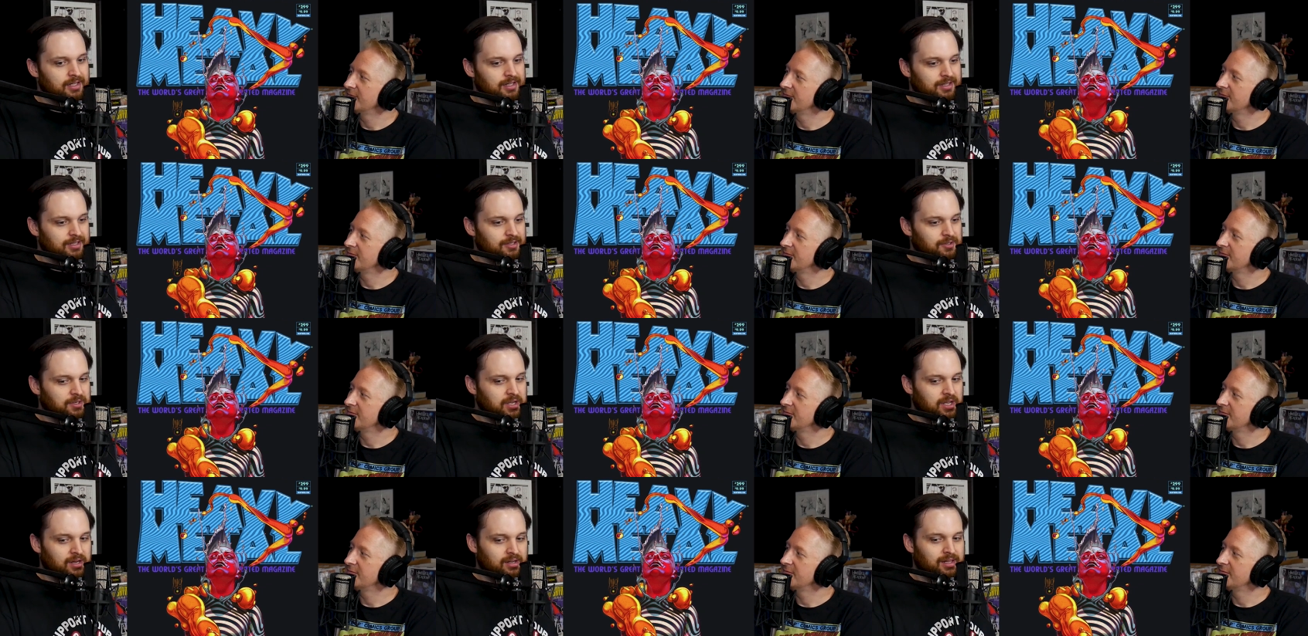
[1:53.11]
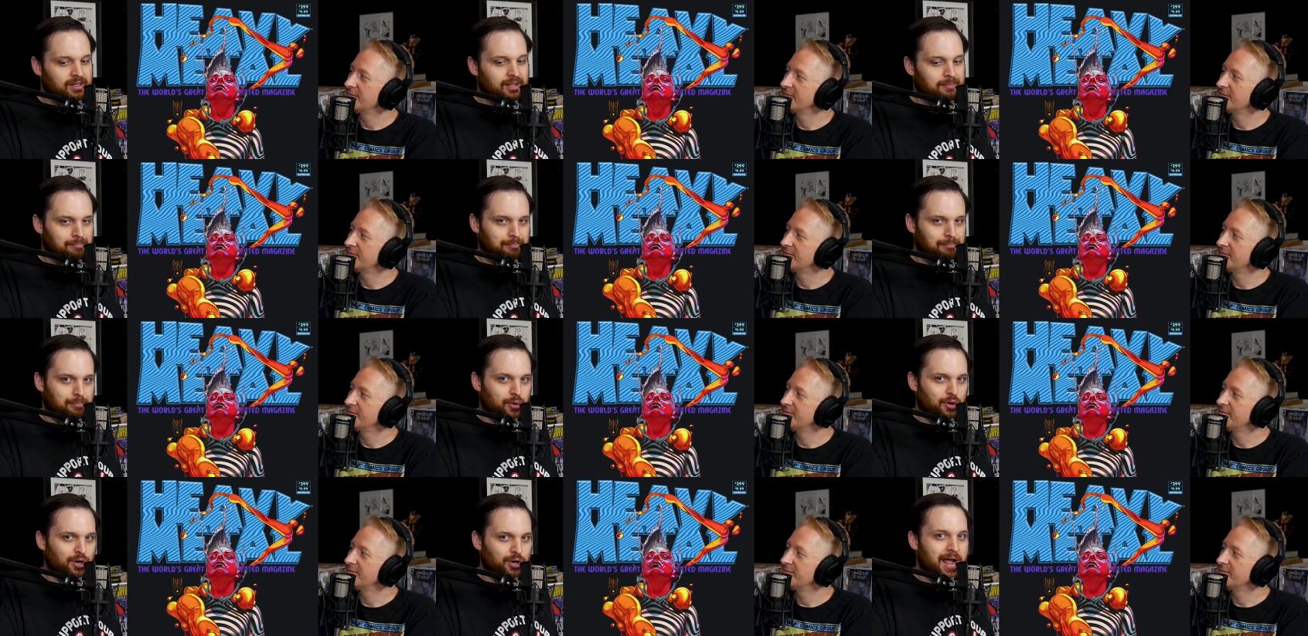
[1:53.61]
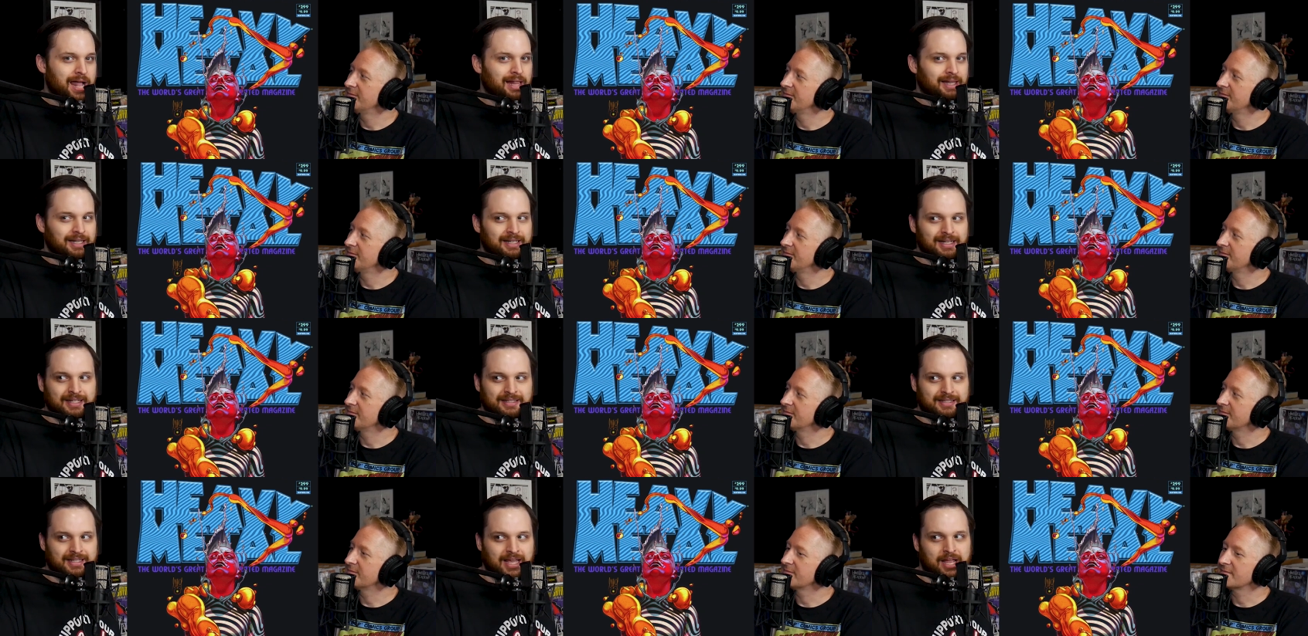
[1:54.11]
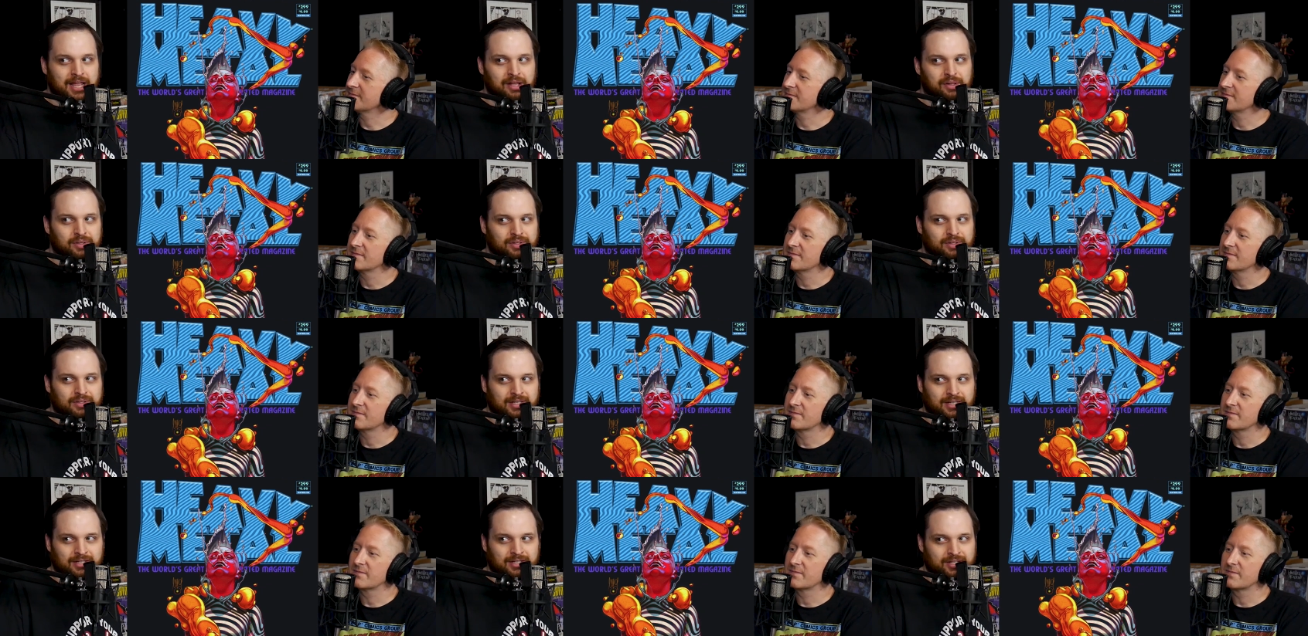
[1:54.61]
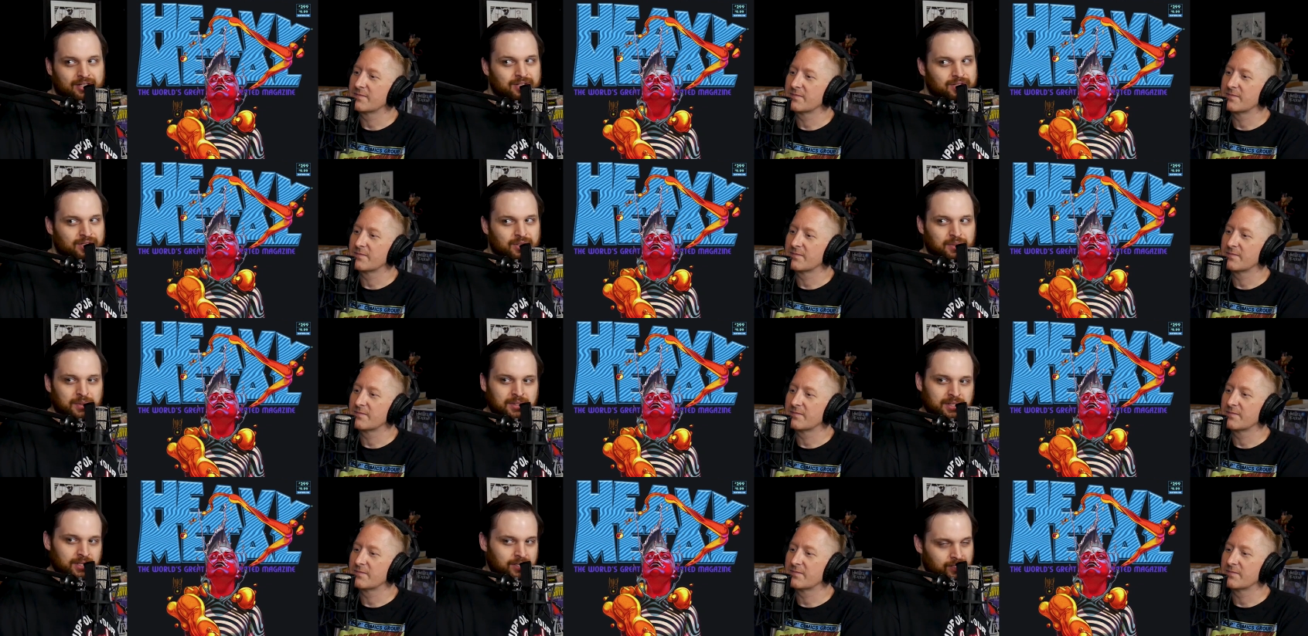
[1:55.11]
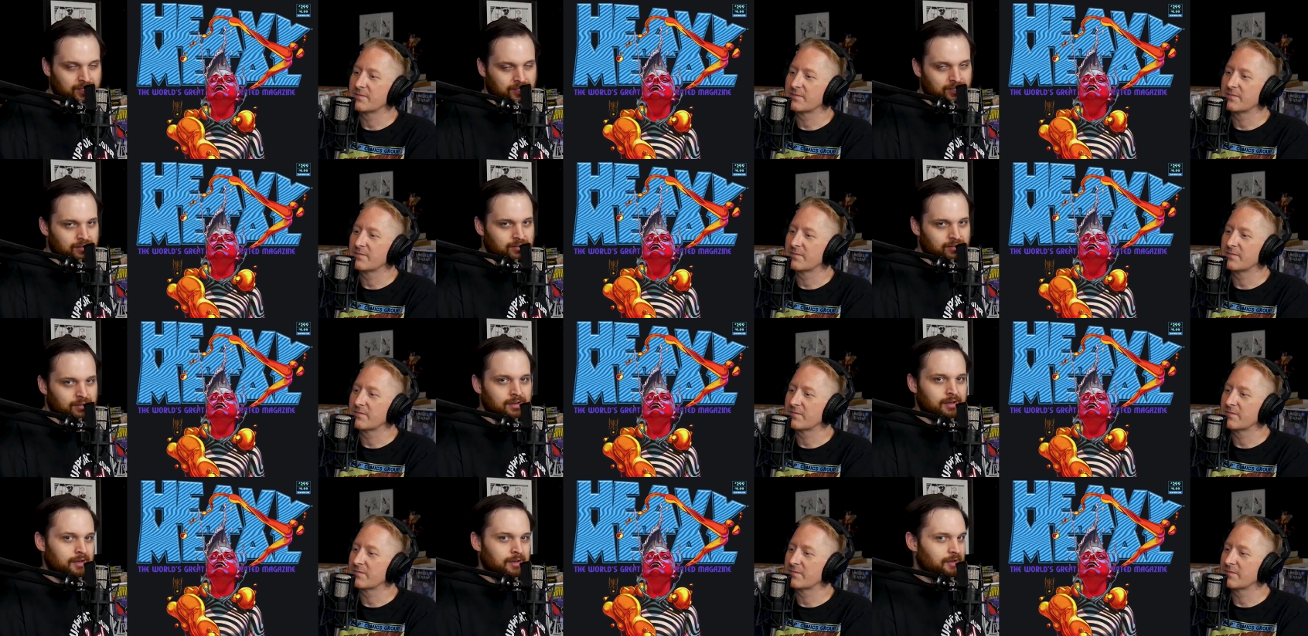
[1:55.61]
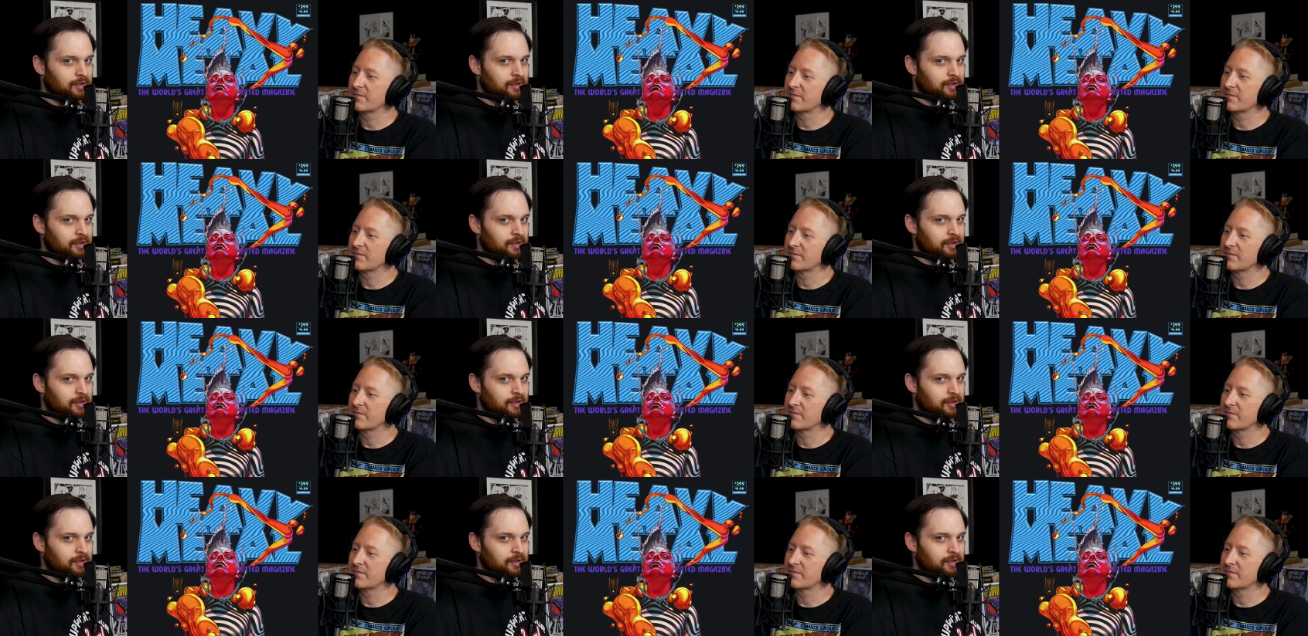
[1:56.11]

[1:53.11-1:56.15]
Speaker 1: They're kind of like morality tales that she's doing in here